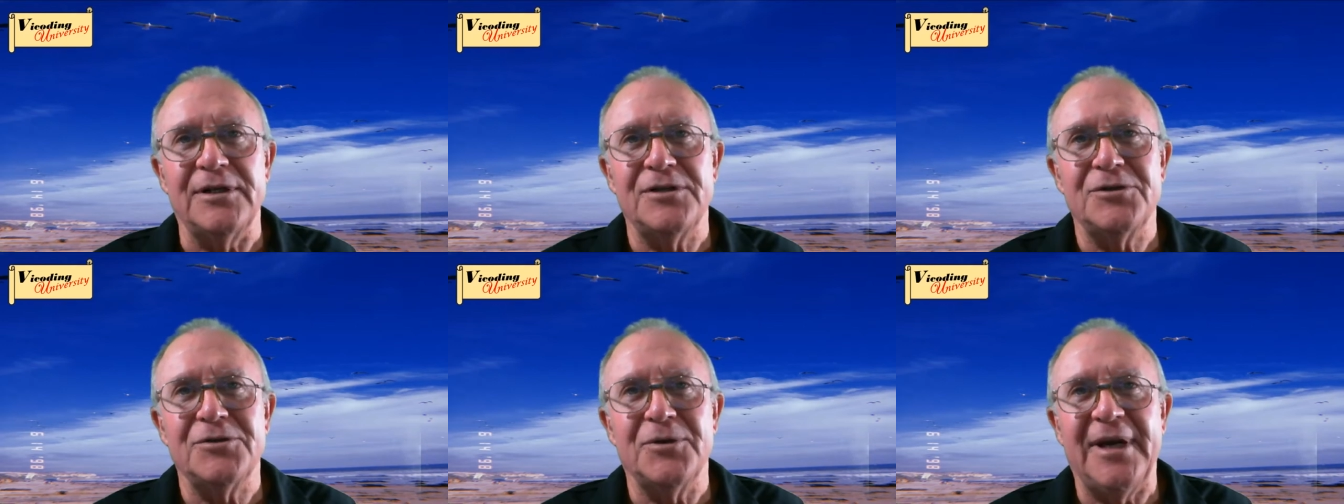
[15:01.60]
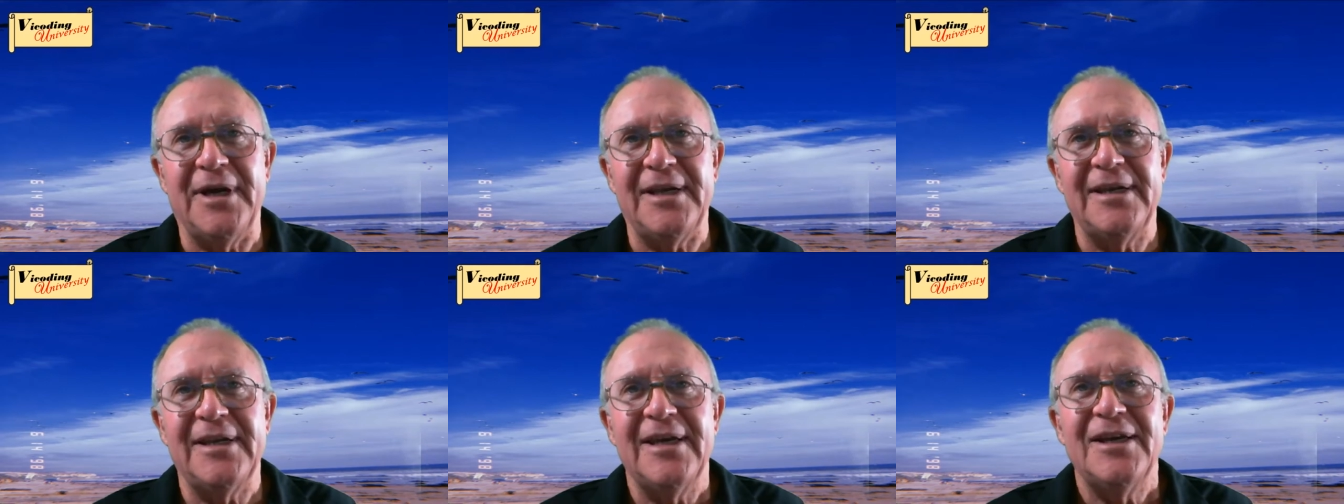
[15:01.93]
right?
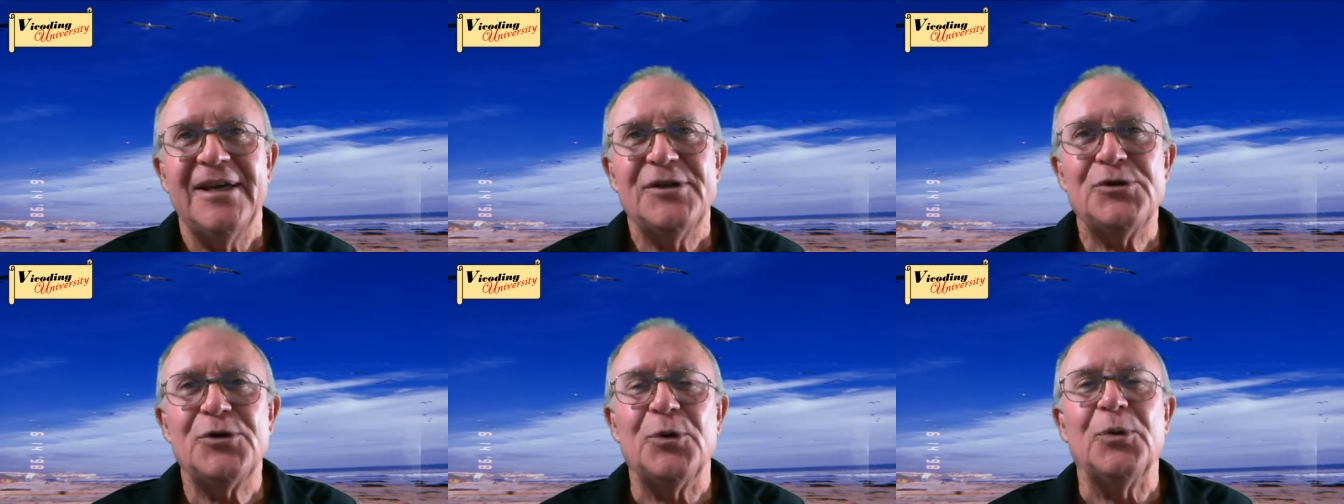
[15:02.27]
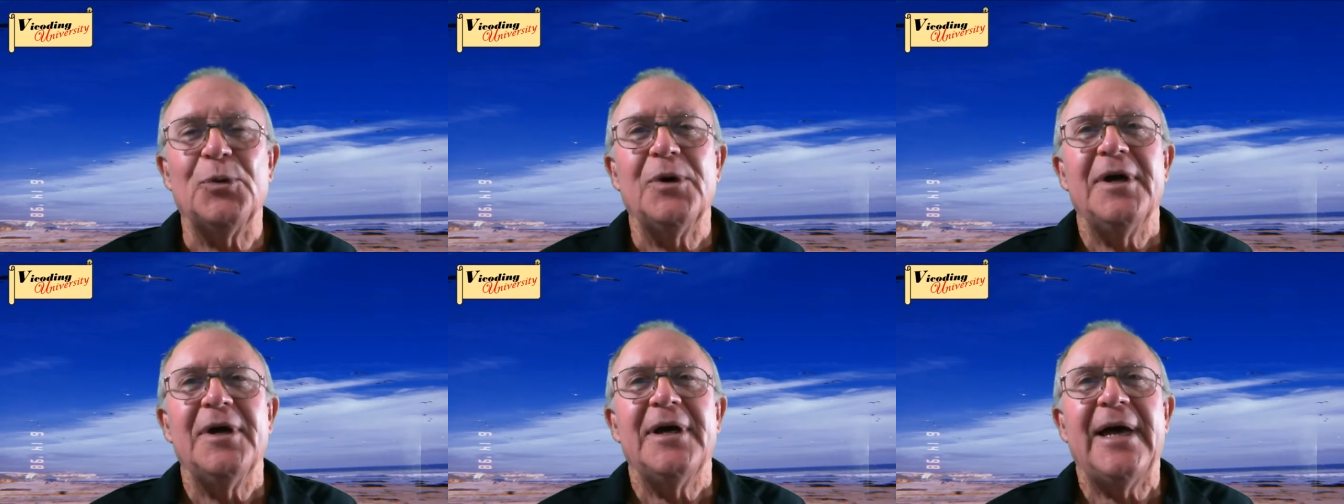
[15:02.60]
So
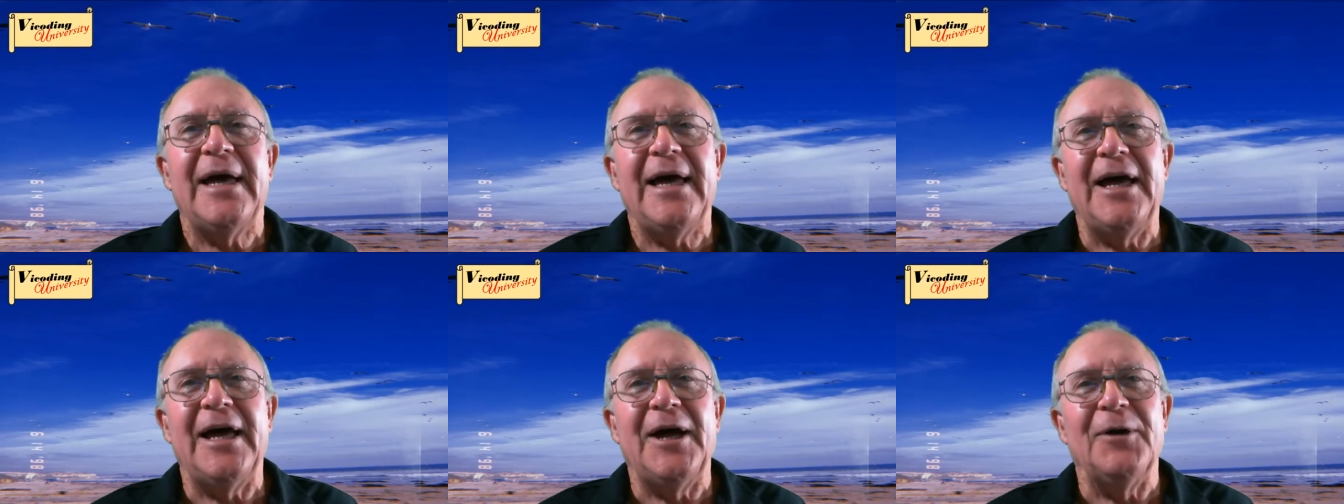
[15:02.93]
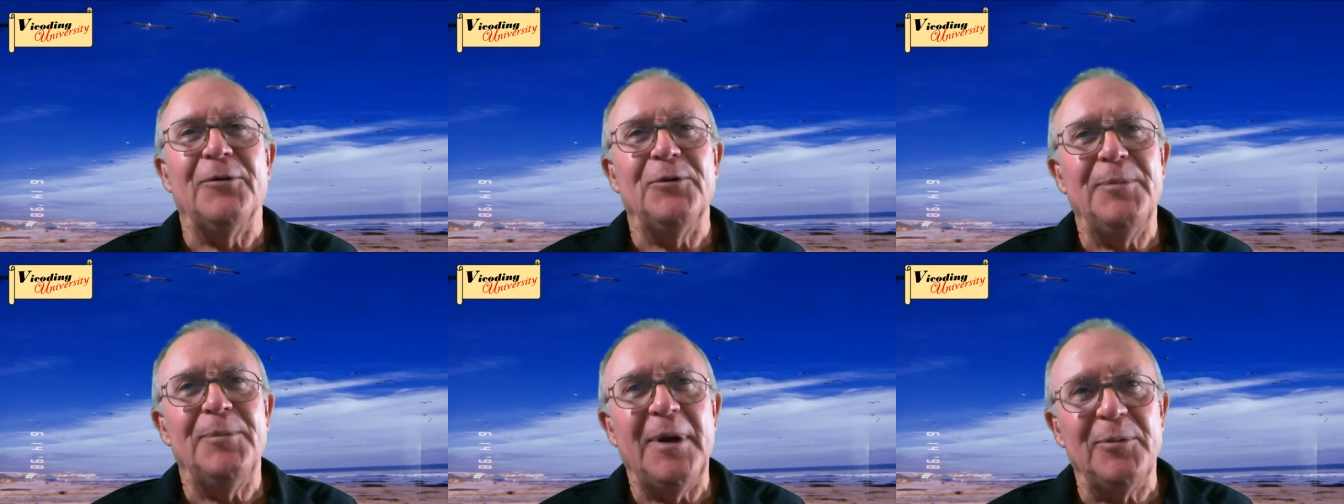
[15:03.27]

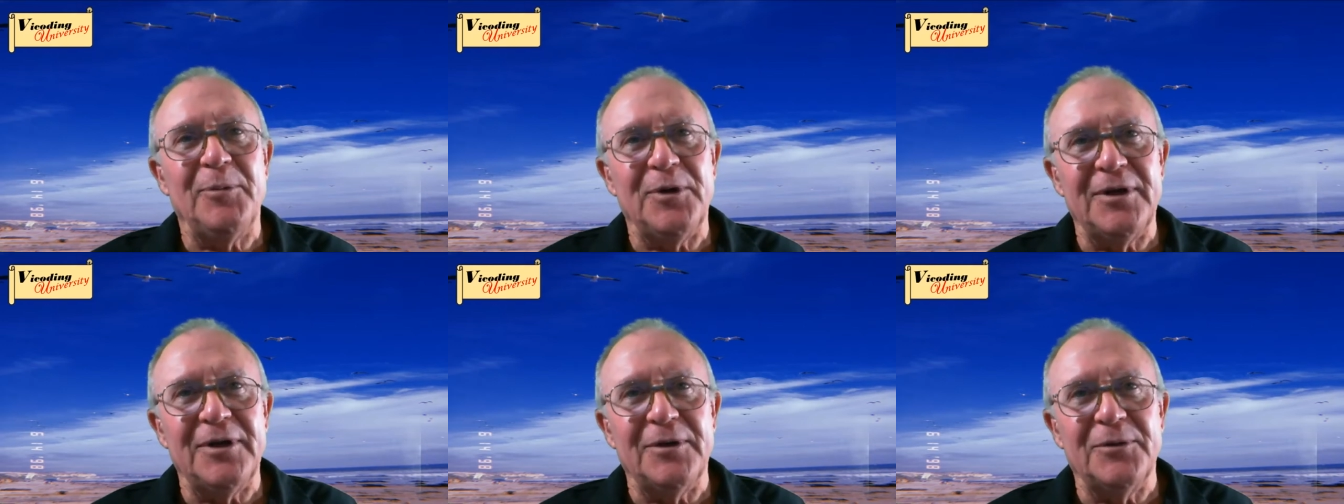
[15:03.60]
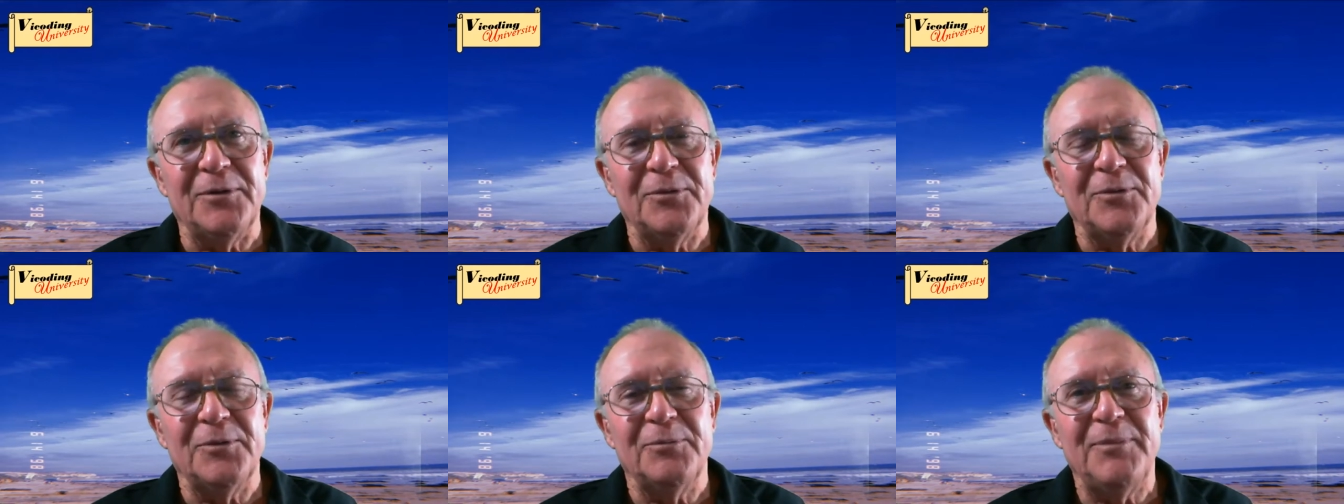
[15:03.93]
remember, you
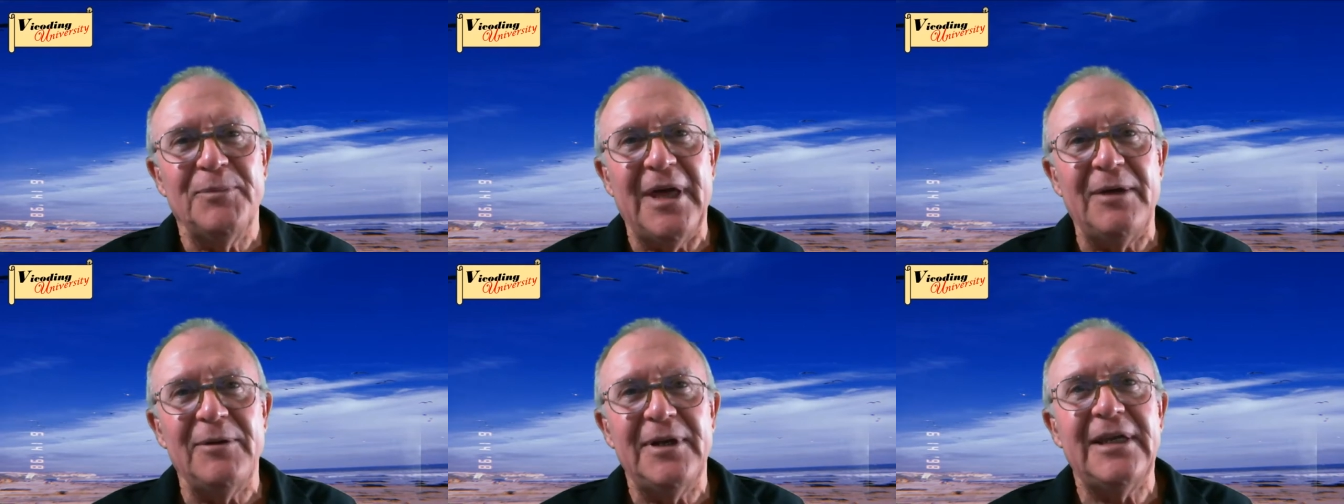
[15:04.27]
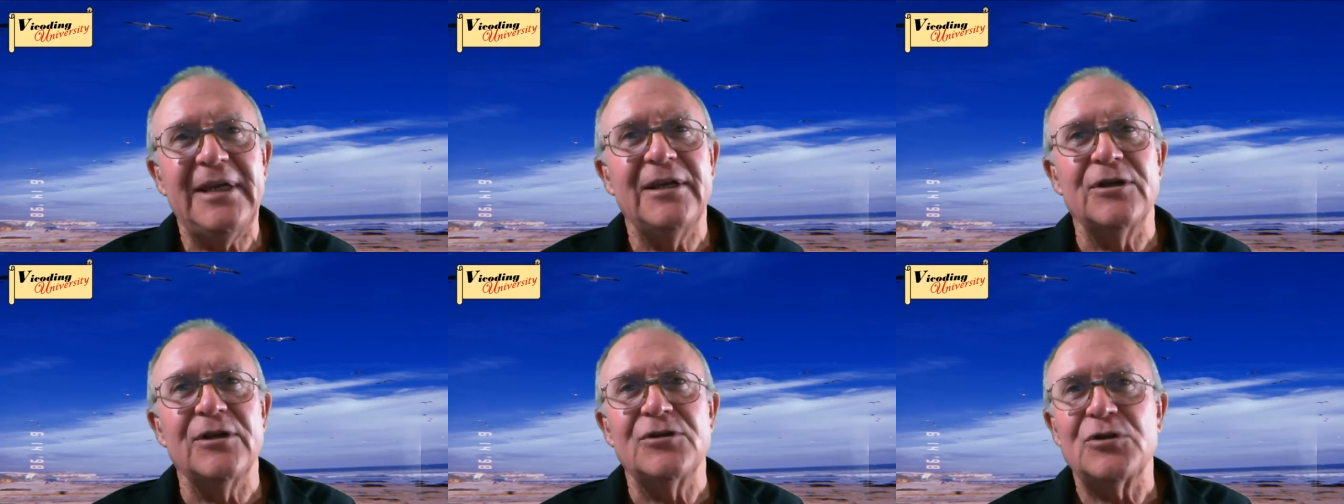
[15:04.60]
may need to
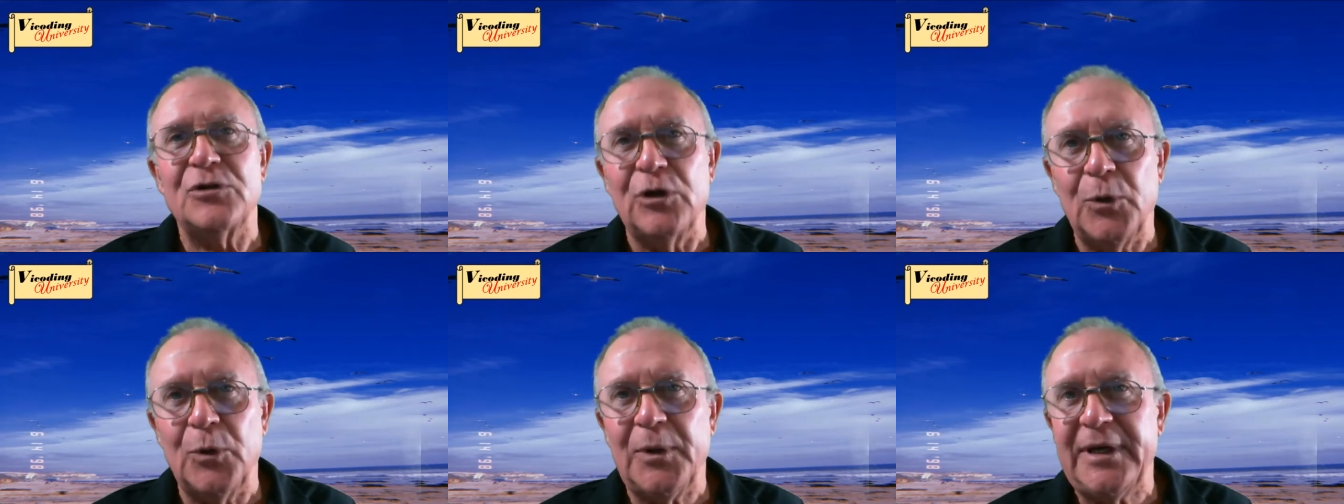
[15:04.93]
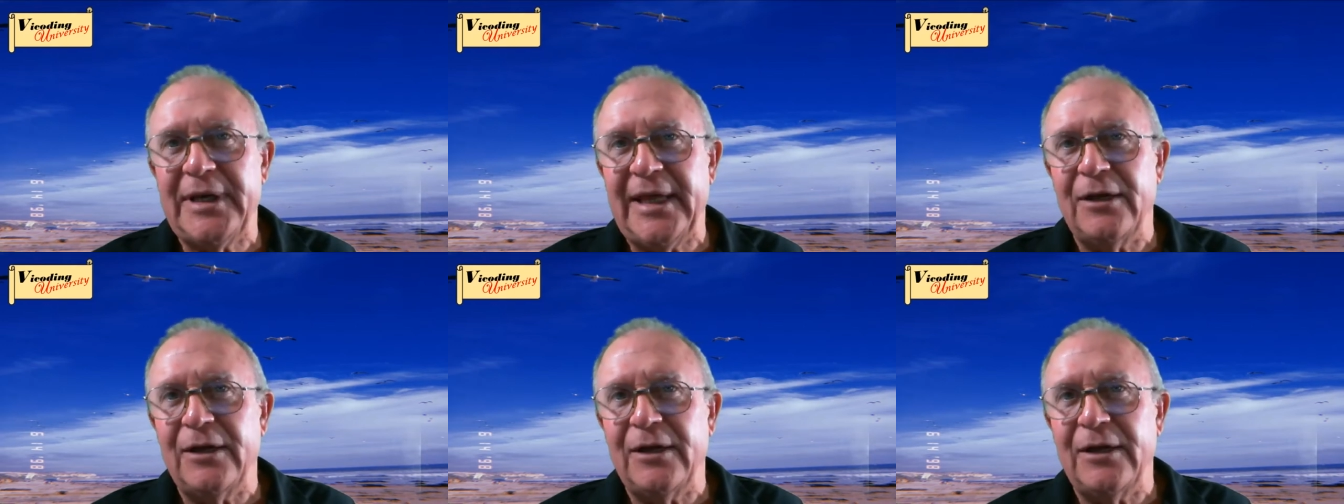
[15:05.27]
slow it down.